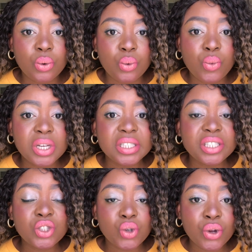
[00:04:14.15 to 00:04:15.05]
will
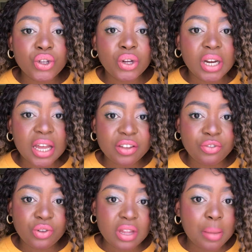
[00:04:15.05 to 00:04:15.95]
destroy your
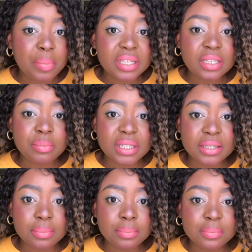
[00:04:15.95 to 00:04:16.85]
life with their
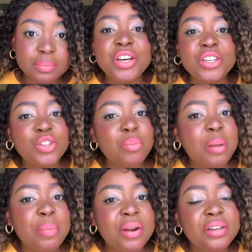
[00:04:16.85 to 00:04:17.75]
pessimism. So my
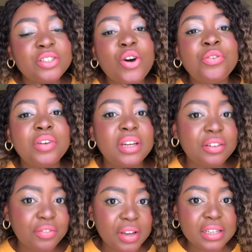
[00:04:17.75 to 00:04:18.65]
parents often
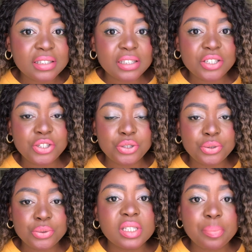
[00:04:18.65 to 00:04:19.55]
advised us
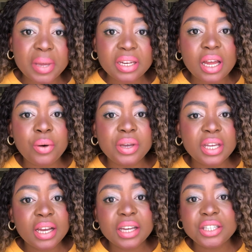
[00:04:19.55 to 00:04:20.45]
to spend our
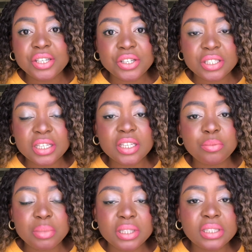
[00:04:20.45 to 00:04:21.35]
younger years in
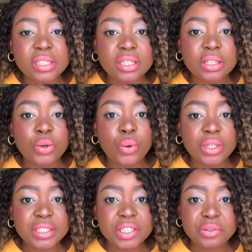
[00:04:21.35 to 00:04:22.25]
building
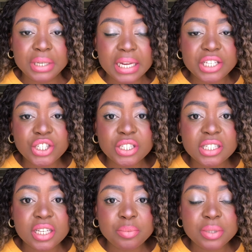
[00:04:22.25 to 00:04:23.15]
quality
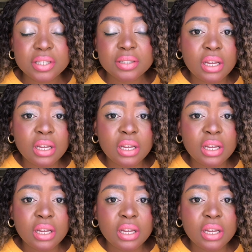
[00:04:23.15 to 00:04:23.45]
relationships,